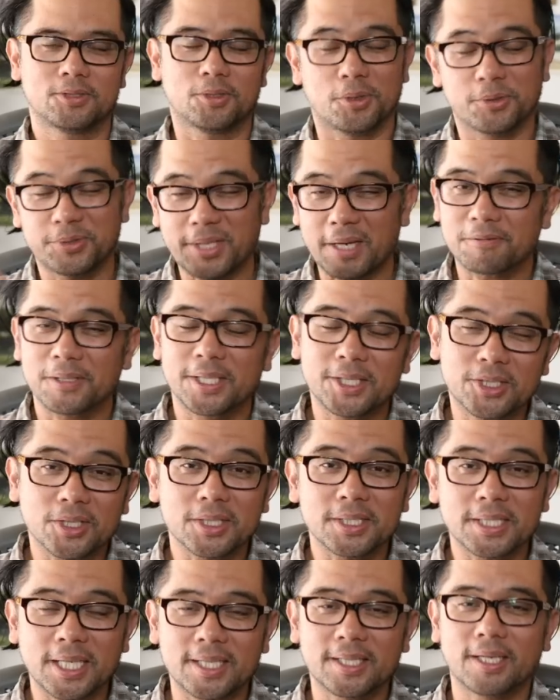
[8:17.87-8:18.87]
So they're definitely
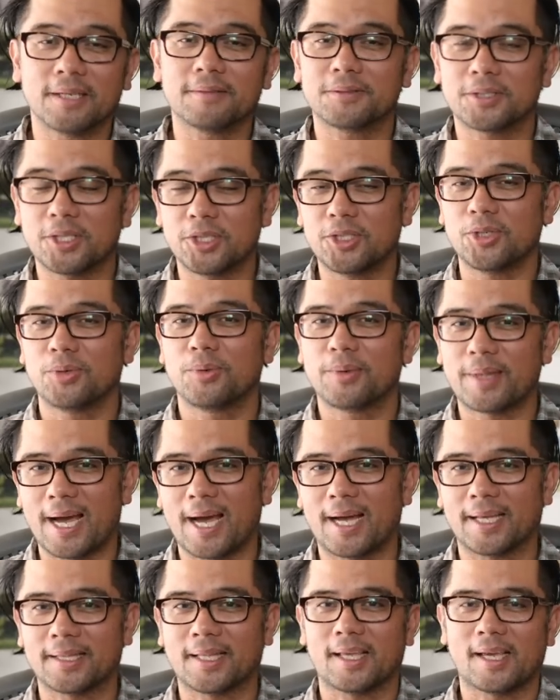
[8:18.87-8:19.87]
good enough to do
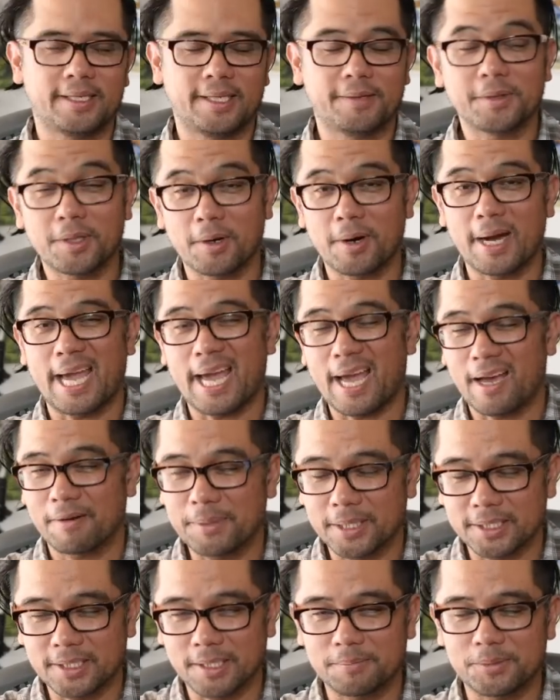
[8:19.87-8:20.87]
that. Even though I have
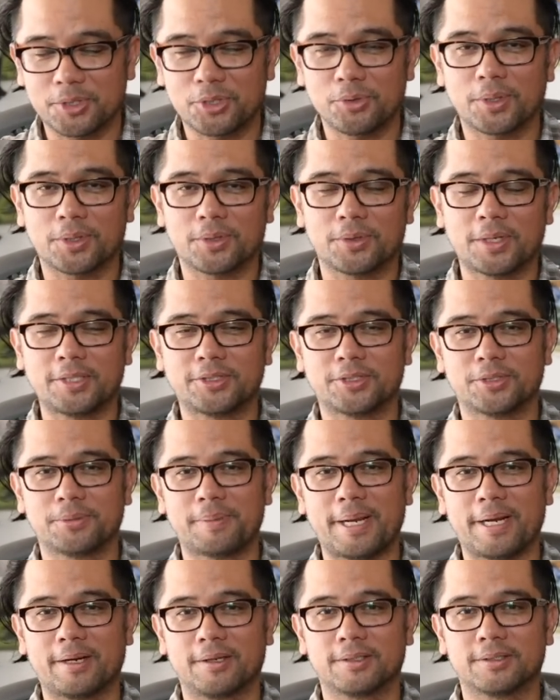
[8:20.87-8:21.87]
picked up two other nicer
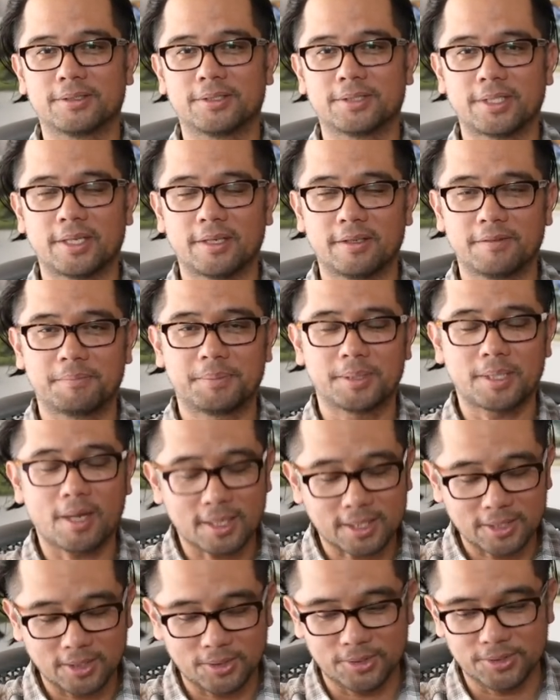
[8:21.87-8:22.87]
pairs of
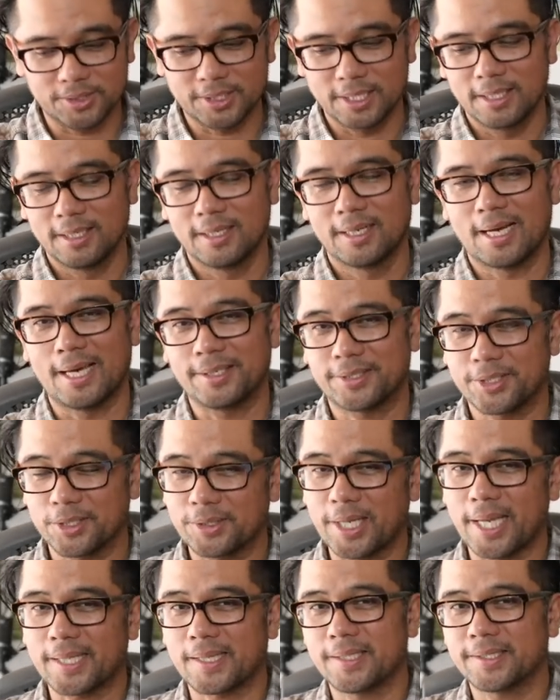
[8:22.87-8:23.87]
binoculars, I still
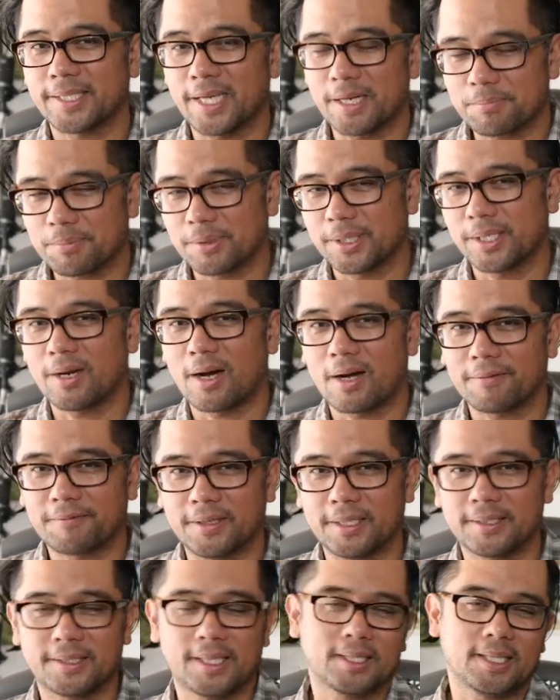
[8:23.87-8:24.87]
take these out pretty
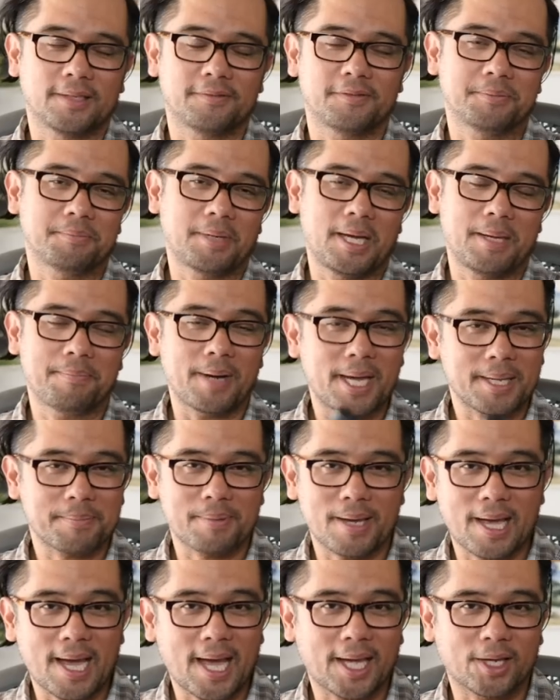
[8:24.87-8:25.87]
often. They live in my bike
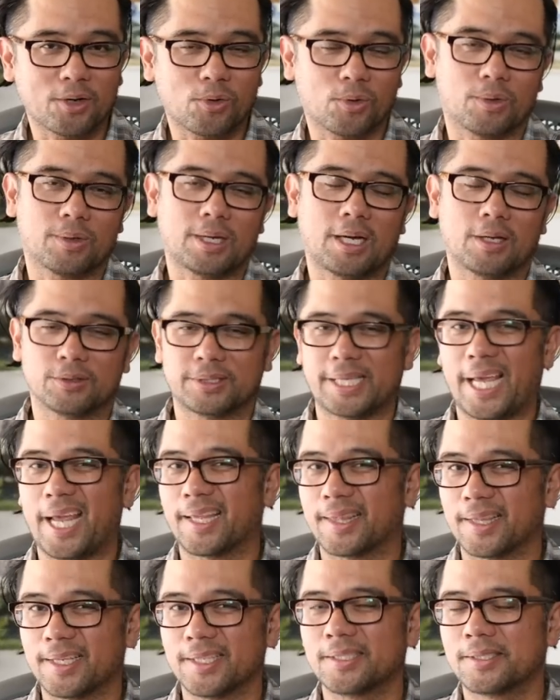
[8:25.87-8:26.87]
bag or I'll
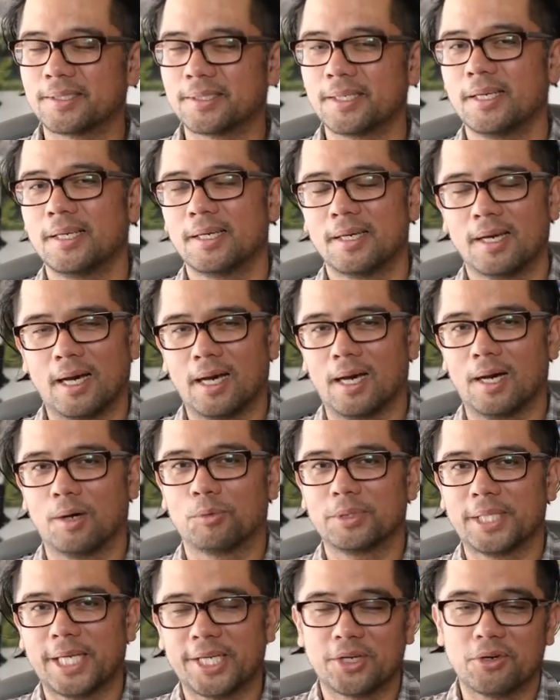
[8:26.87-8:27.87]
take this uh,
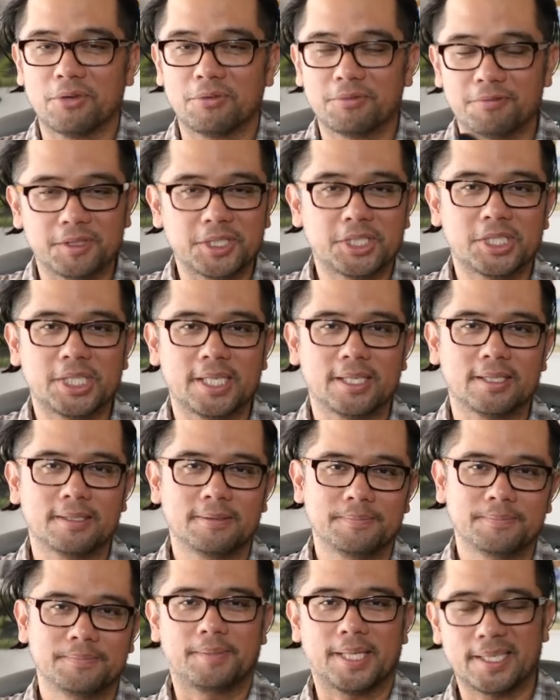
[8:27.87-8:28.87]
when I go fishing
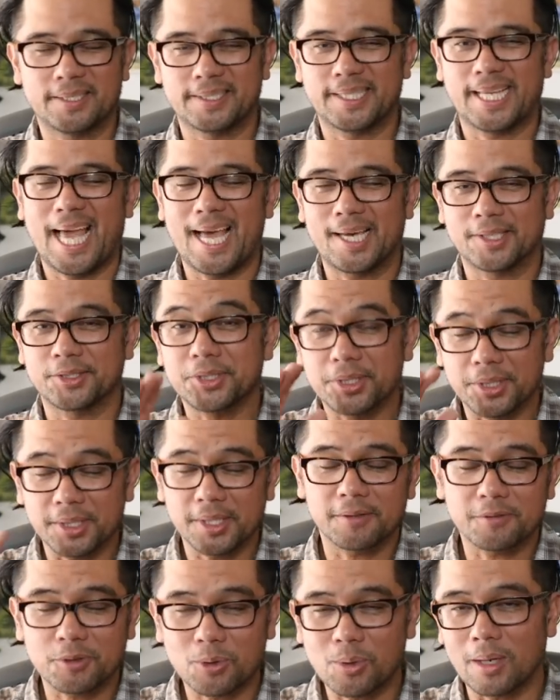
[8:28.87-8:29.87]
because it has good
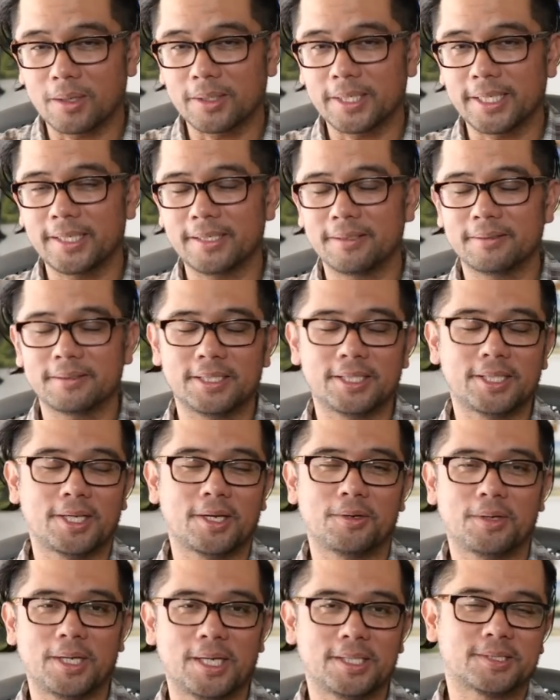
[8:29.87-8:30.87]
enough quality. You
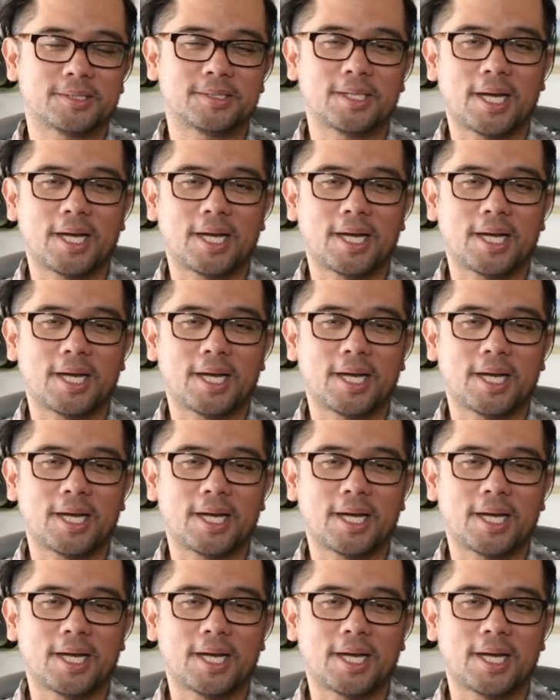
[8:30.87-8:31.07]
know, it's